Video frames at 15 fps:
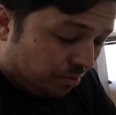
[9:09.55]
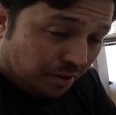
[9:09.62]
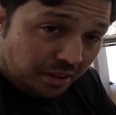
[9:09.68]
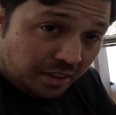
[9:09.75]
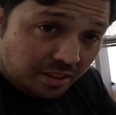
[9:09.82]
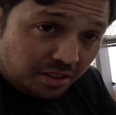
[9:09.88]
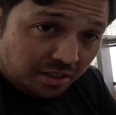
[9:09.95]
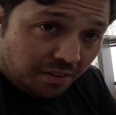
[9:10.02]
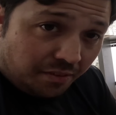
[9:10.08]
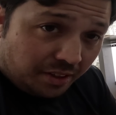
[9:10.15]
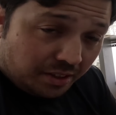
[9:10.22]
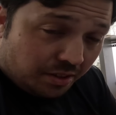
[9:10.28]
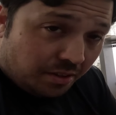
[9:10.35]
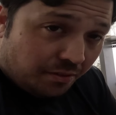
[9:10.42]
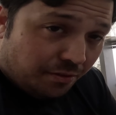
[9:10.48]
But if
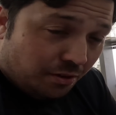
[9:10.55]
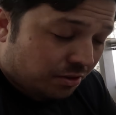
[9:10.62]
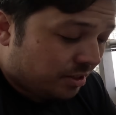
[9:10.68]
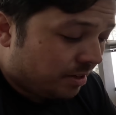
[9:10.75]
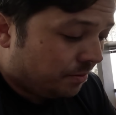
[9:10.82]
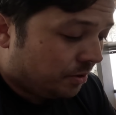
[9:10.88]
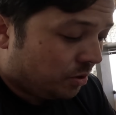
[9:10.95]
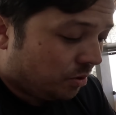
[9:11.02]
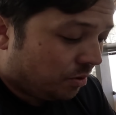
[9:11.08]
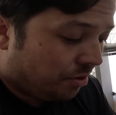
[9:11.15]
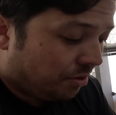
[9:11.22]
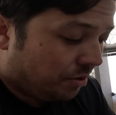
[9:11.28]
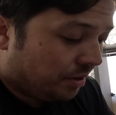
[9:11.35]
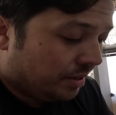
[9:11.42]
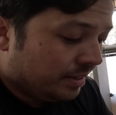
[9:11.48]
this is the first time you're
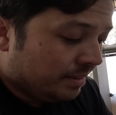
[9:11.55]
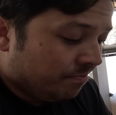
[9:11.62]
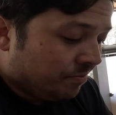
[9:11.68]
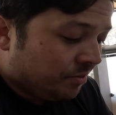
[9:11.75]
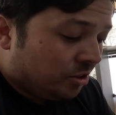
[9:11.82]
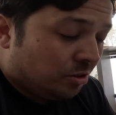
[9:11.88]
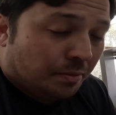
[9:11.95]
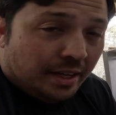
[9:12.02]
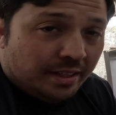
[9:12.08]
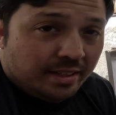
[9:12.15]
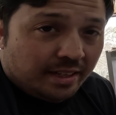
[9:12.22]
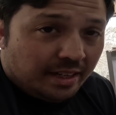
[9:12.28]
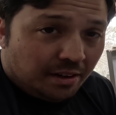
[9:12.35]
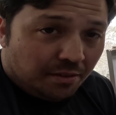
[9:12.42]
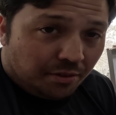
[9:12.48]
going through it, you may
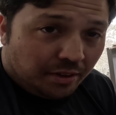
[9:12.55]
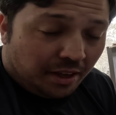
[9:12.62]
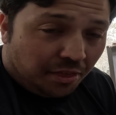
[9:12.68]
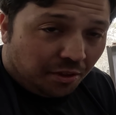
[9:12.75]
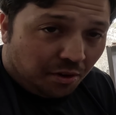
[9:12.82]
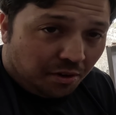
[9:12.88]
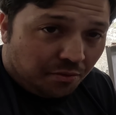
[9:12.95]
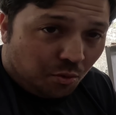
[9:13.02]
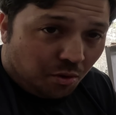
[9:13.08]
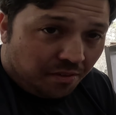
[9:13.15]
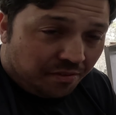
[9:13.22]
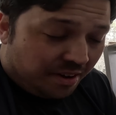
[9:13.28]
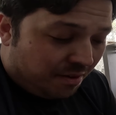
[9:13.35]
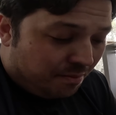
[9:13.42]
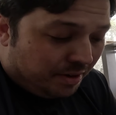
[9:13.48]
sit here for like
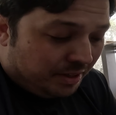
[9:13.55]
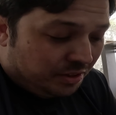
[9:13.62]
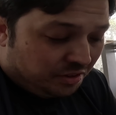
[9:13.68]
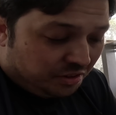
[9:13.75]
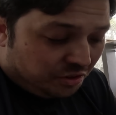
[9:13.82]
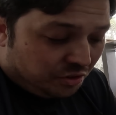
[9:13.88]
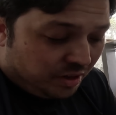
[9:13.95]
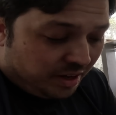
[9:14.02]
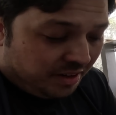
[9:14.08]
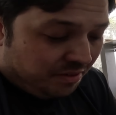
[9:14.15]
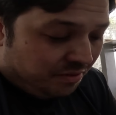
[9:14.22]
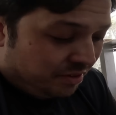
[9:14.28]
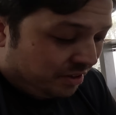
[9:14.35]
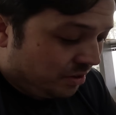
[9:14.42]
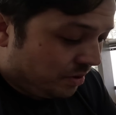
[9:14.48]
30-45 minutes just trying to
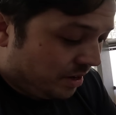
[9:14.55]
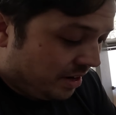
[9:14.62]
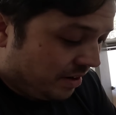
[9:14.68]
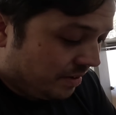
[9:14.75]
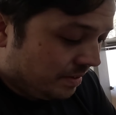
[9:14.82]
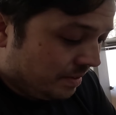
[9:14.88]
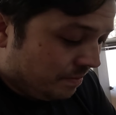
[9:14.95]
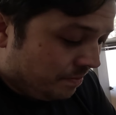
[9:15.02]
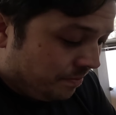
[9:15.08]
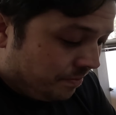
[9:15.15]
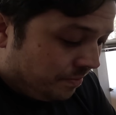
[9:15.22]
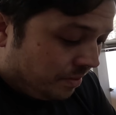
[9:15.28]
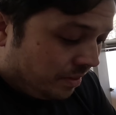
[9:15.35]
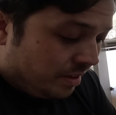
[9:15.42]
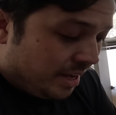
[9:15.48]
figure out
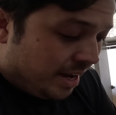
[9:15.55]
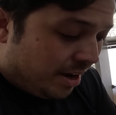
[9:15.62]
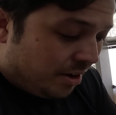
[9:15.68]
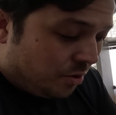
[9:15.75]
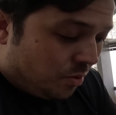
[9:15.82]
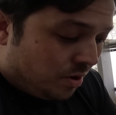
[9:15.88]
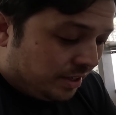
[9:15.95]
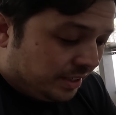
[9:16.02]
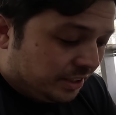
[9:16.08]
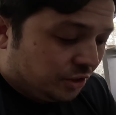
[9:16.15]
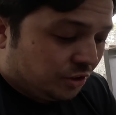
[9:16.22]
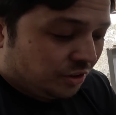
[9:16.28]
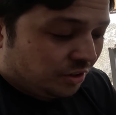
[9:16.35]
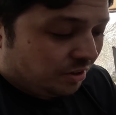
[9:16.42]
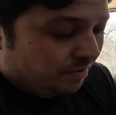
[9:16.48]
how you want to
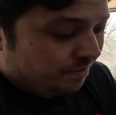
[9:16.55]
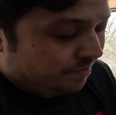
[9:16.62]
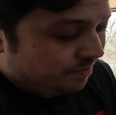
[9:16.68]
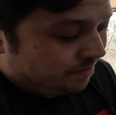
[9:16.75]
get your